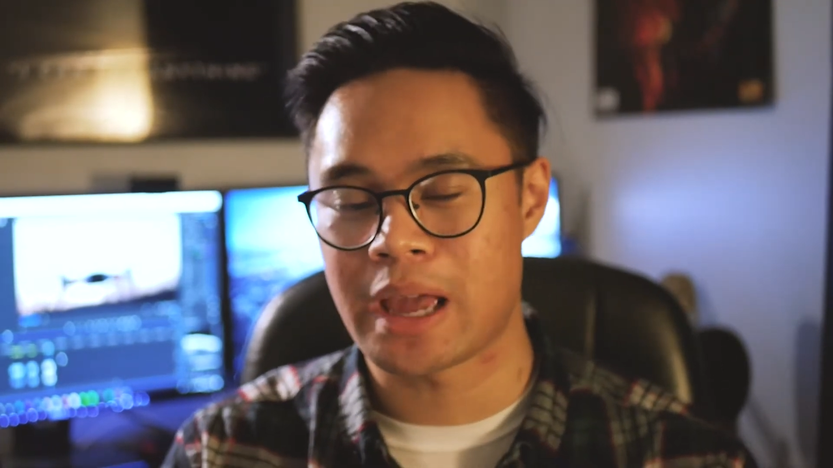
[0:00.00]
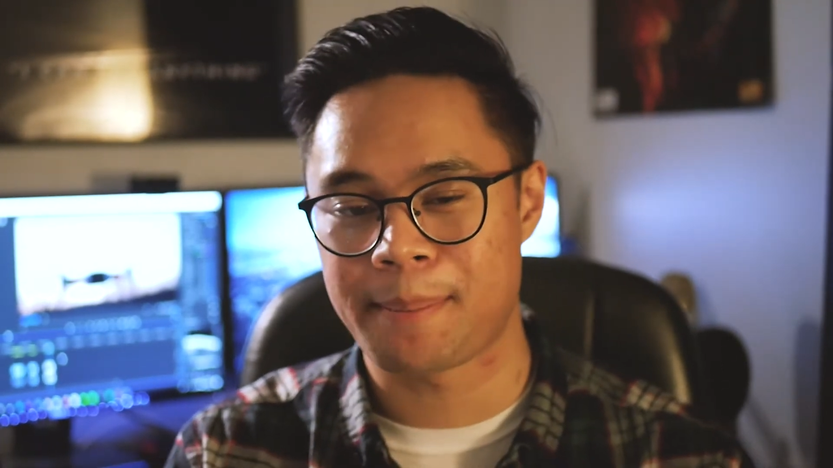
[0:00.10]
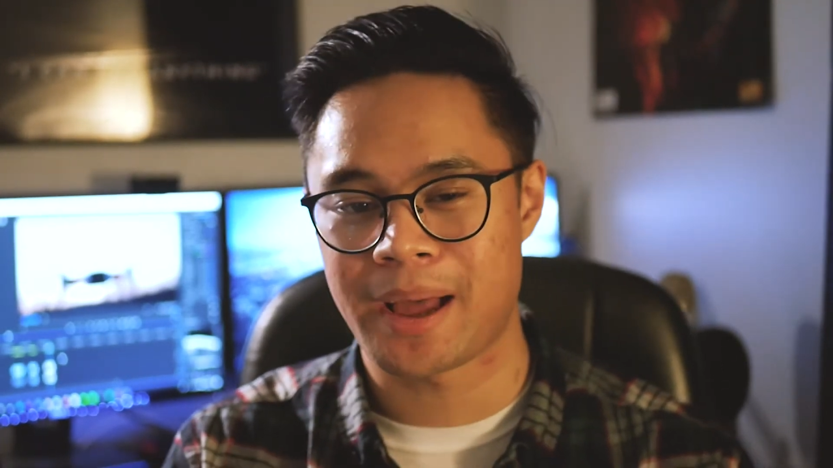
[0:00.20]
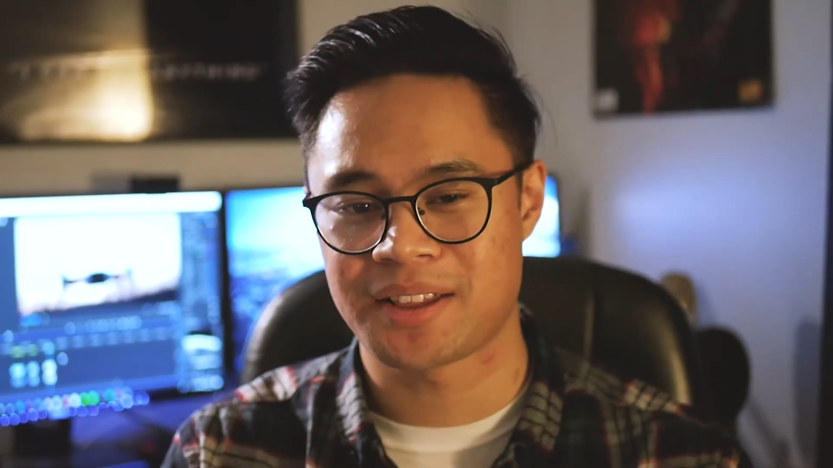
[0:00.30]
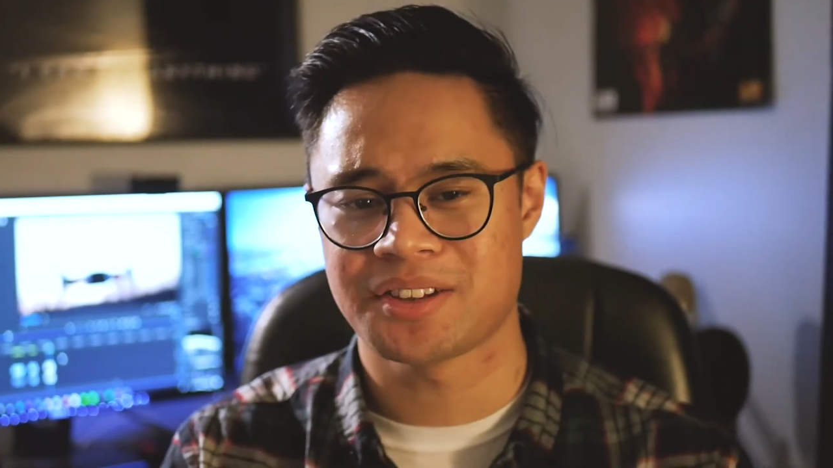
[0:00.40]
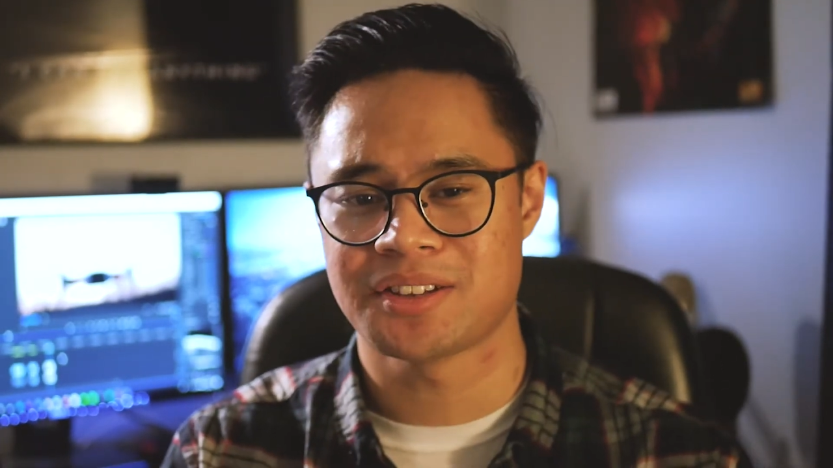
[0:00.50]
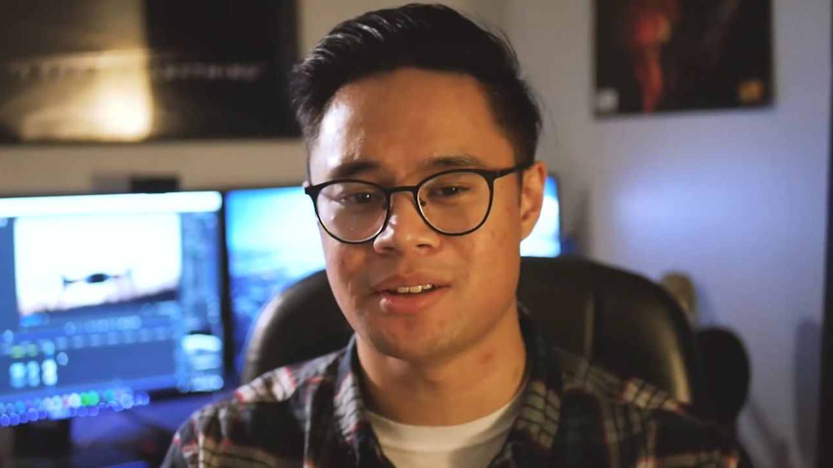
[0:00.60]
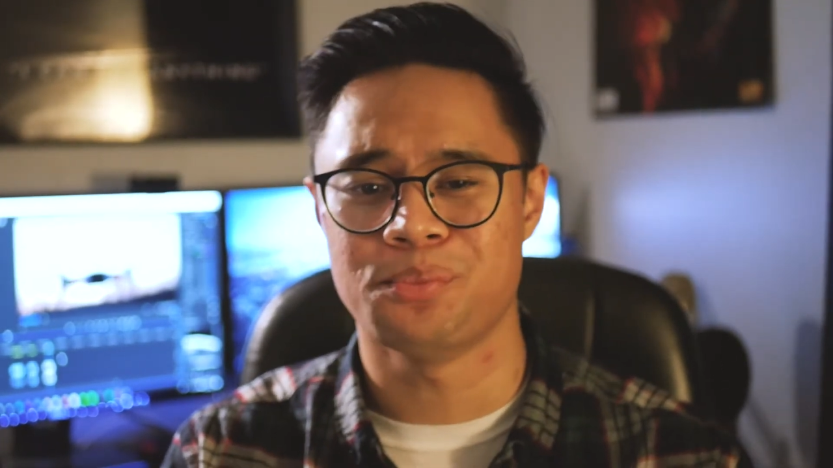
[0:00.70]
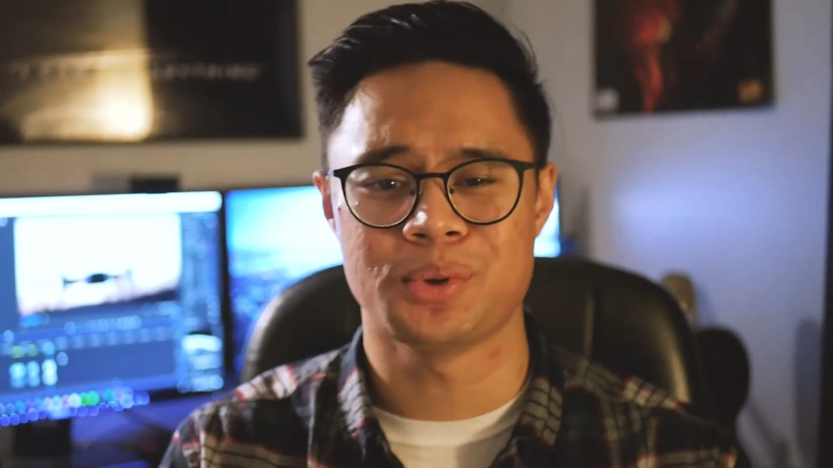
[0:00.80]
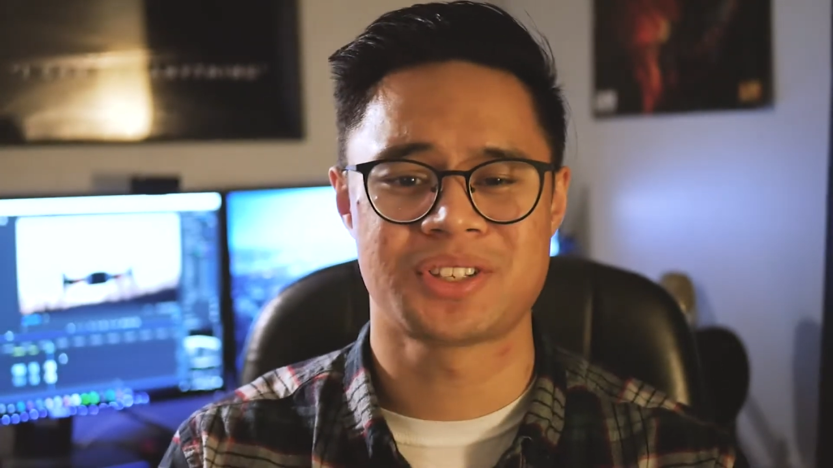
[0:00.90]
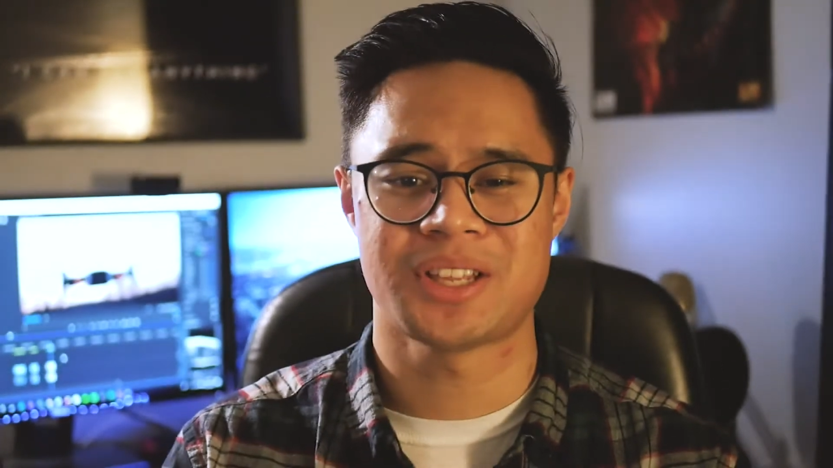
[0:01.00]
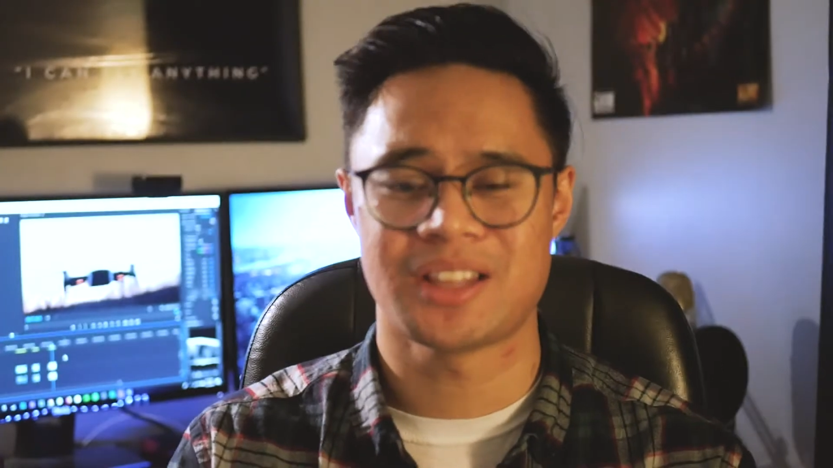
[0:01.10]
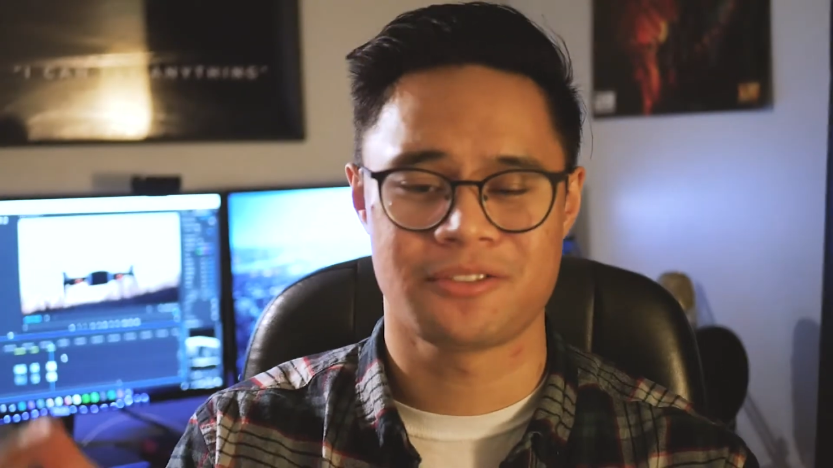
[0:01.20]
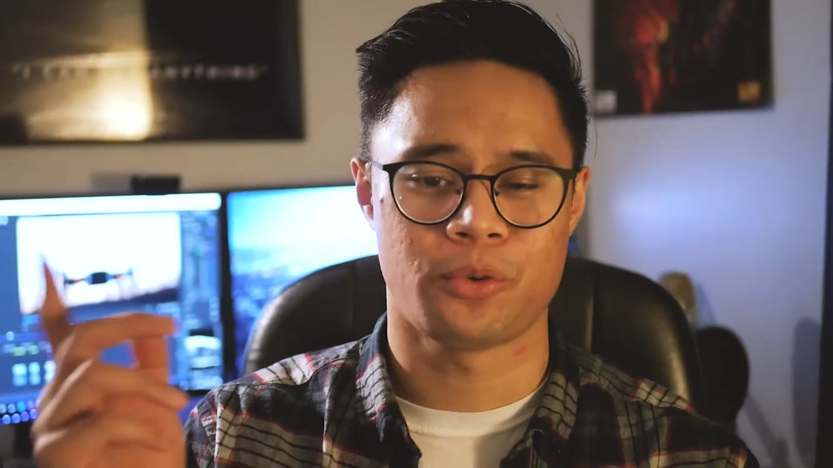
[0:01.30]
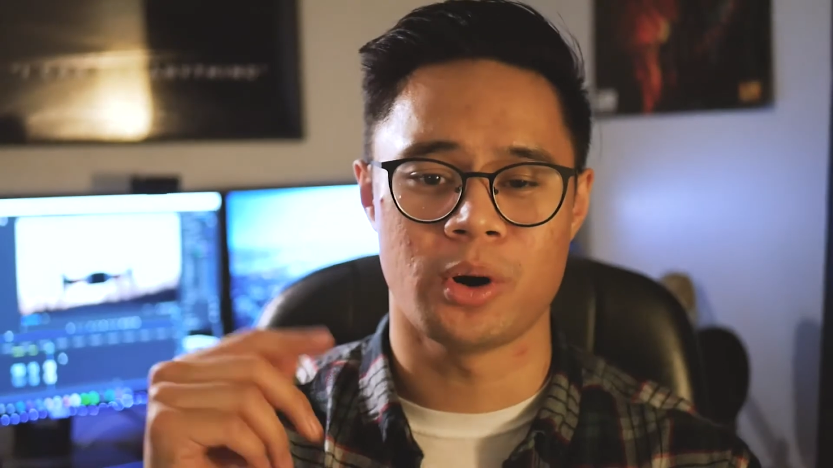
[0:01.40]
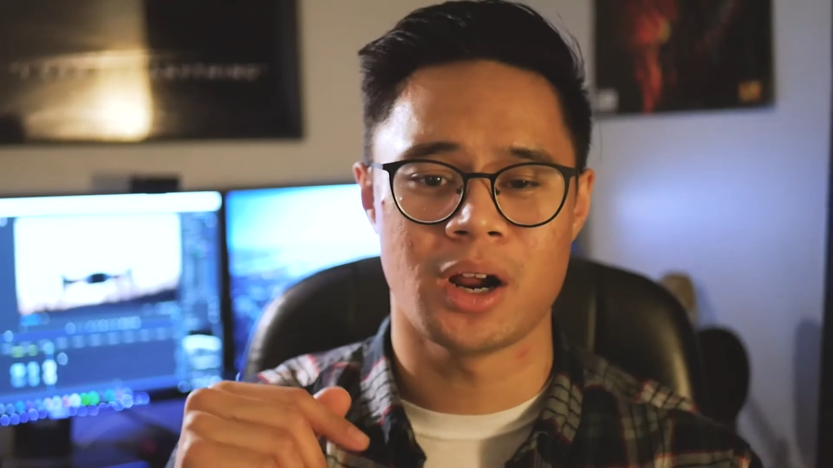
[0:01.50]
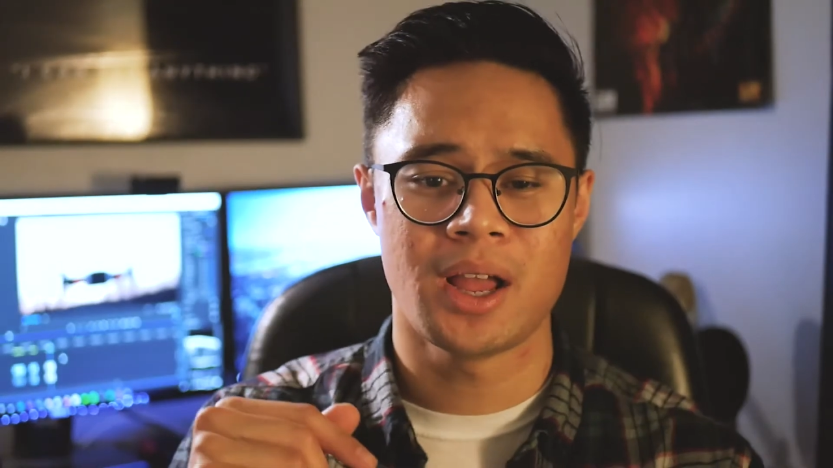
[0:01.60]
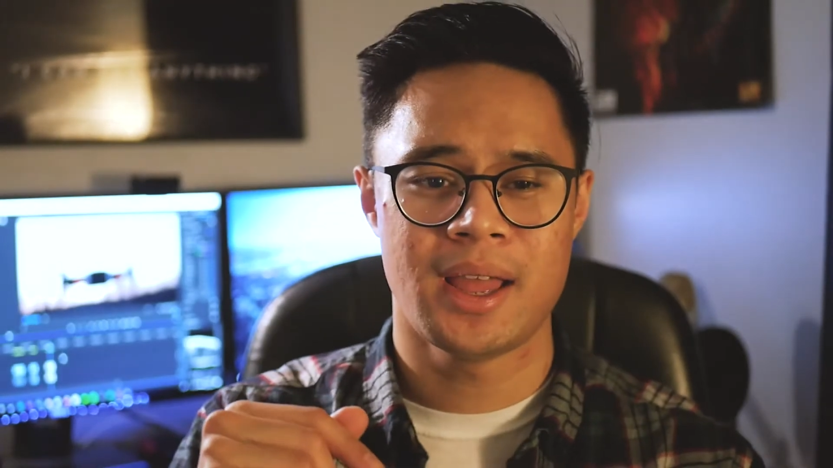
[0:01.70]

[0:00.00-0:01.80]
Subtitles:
APAS system, which stands for